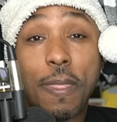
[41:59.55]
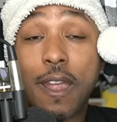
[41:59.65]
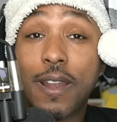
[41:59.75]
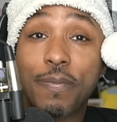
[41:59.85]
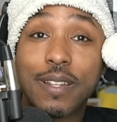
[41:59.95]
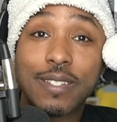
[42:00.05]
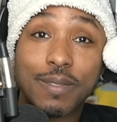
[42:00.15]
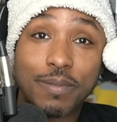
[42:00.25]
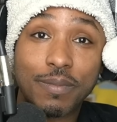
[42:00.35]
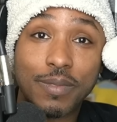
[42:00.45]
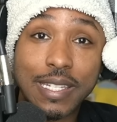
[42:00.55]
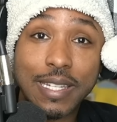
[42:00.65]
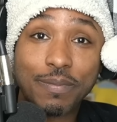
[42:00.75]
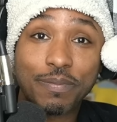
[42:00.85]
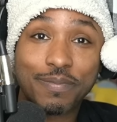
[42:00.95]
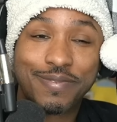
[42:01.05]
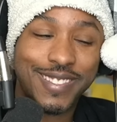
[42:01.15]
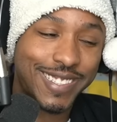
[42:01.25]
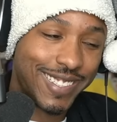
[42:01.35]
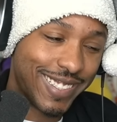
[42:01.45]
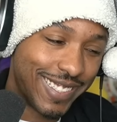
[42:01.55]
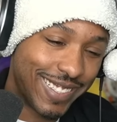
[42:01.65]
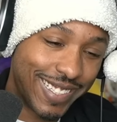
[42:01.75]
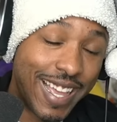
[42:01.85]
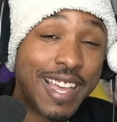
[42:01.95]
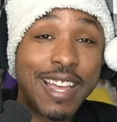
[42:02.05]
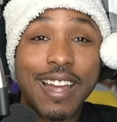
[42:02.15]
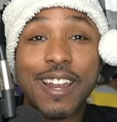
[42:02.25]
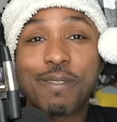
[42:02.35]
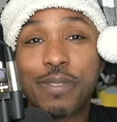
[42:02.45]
All right, that's it. All right,